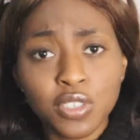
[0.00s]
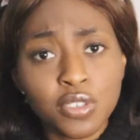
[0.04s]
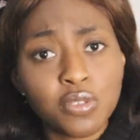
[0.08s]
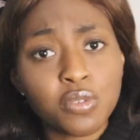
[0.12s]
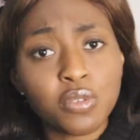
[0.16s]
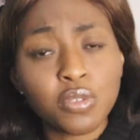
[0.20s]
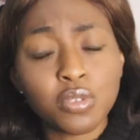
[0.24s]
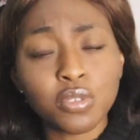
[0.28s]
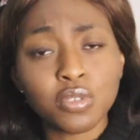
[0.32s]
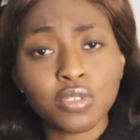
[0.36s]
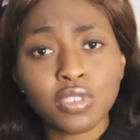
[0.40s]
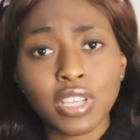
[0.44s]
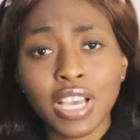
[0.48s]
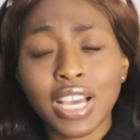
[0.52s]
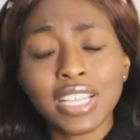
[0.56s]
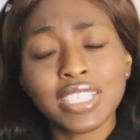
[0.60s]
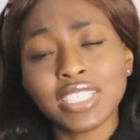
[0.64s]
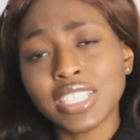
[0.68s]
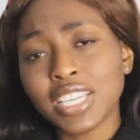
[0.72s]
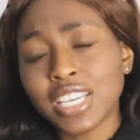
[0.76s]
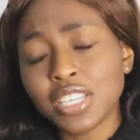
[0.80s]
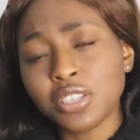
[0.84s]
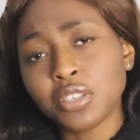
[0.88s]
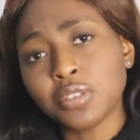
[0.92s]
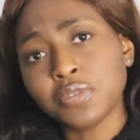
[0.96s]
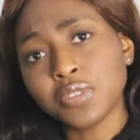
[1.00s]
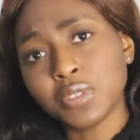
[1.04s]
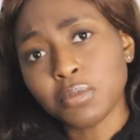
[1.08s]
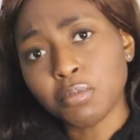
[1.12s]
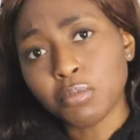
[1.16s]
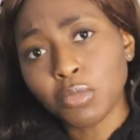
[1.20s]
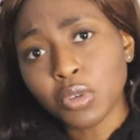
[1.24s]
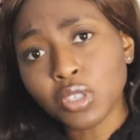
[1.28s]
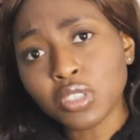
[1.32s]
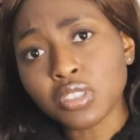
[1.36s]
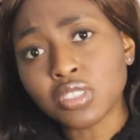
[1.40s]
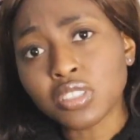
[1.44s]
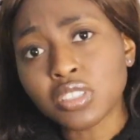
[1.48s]
euros at the end of the
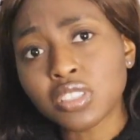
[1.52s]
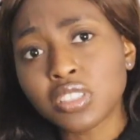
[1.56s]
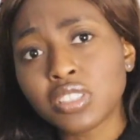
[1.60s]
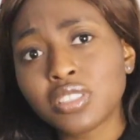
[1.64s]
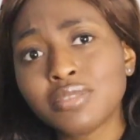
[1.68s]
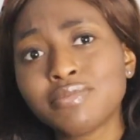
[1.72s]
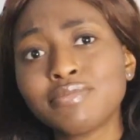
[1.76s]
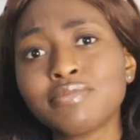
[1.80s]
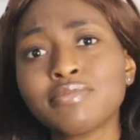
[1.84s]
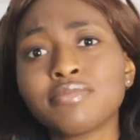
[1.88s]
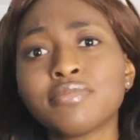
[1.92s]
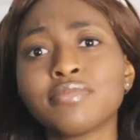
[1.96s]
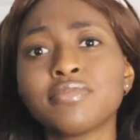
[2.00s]
month.